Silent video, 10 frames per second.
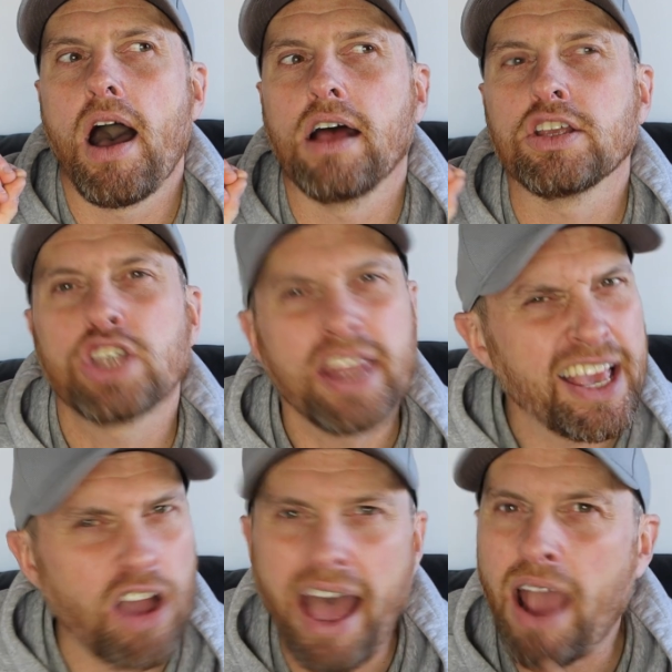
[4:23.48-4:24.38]
So they
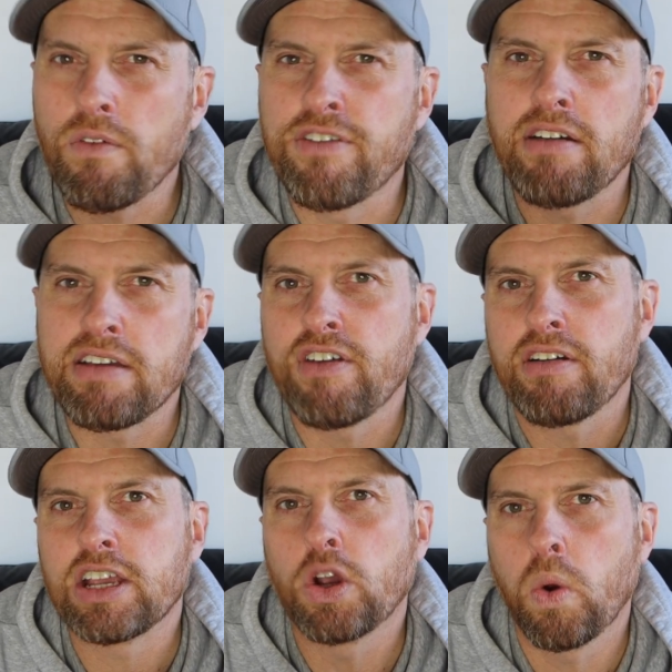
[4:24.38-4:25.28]
got out very,
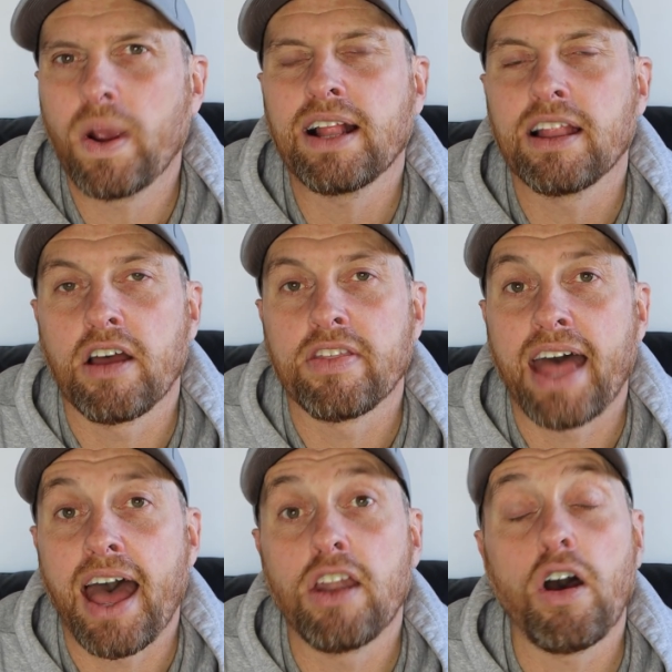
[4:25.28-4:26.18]
very quickly on
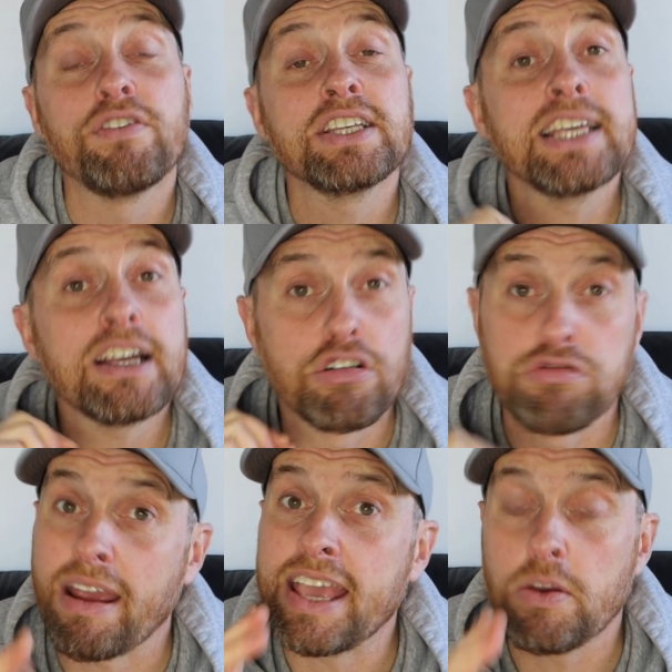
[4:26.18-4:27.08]
that. And obviously a
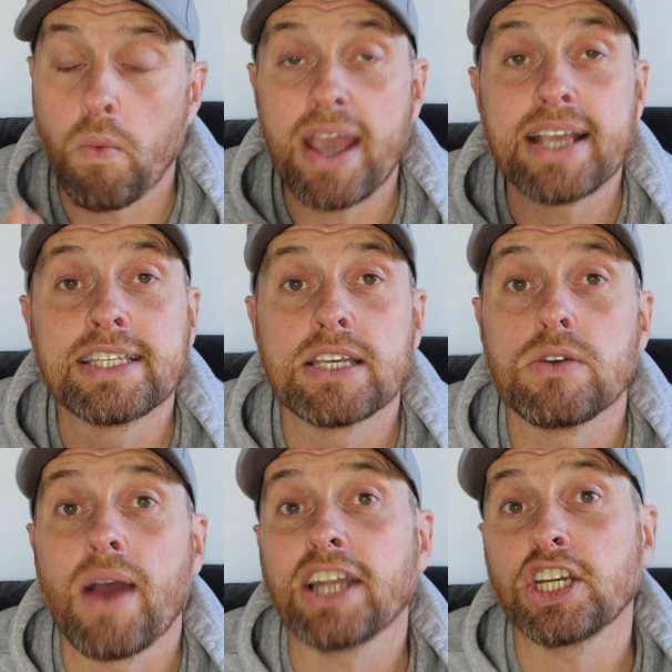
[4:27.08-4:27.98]
great way
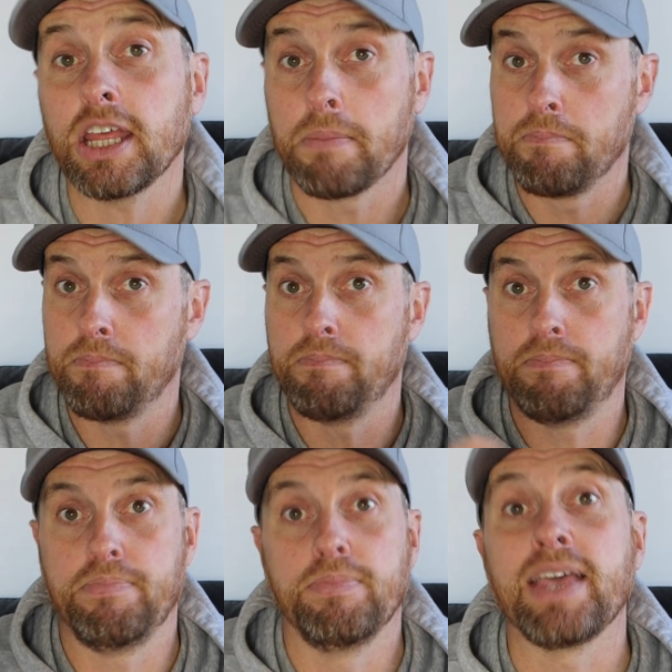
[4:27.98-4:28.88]
to actually
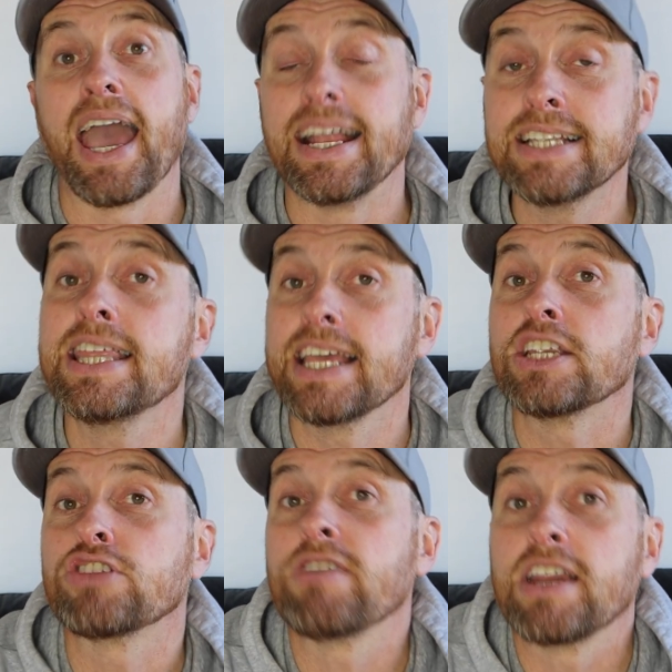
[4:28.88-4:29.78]
get into the
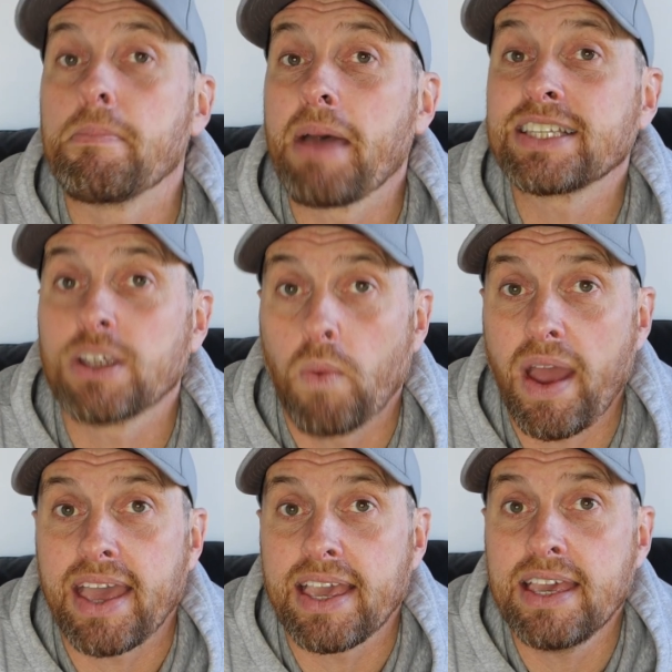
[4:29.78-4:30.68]
industry in a better
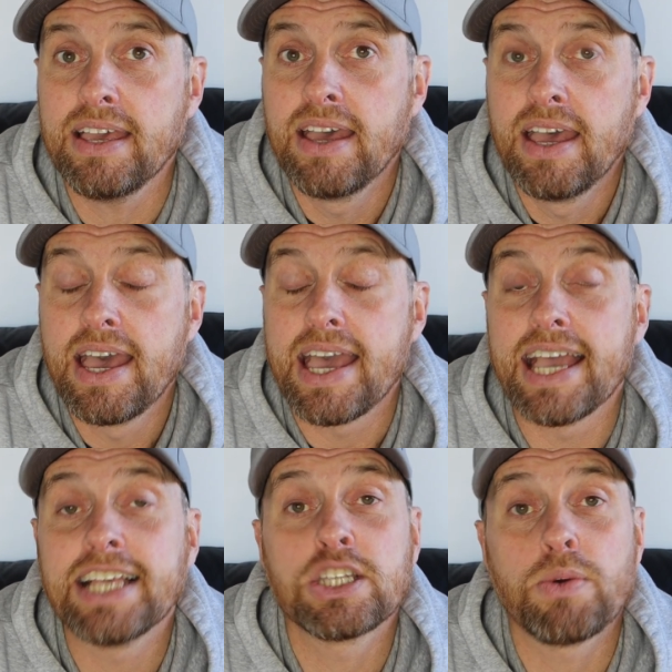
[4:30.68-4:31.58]
way
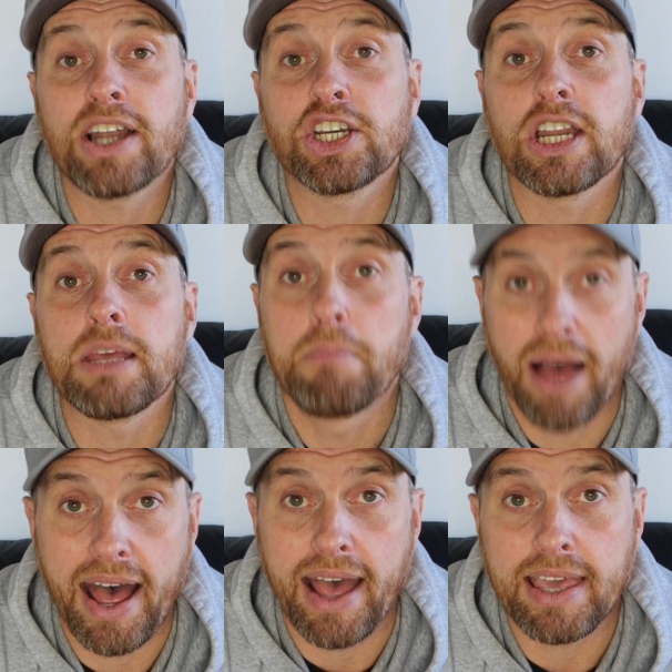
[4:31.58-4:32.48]
is to actually
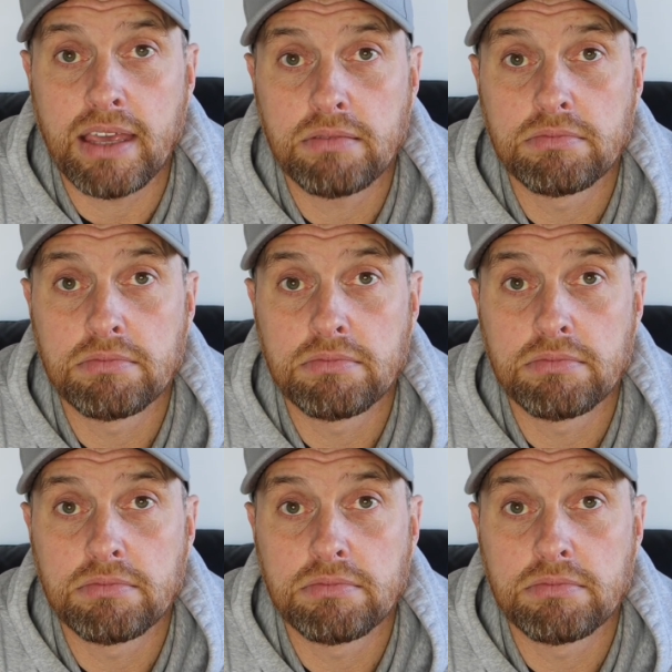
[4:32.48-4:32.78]
buy